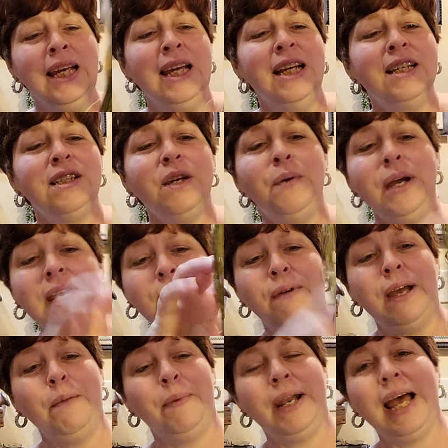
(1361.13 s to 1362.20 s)
So
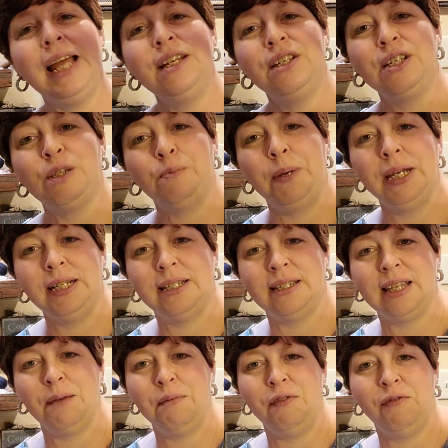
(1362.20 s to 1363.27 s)
anyway, but I just picked
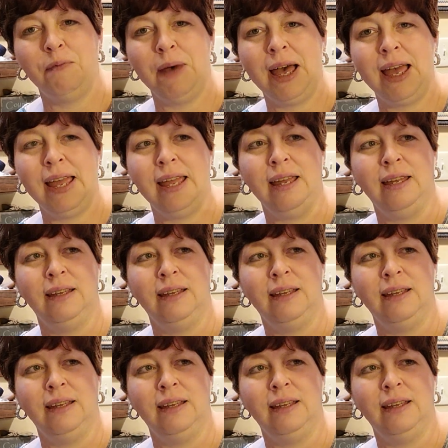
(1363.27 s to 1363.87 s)
some of my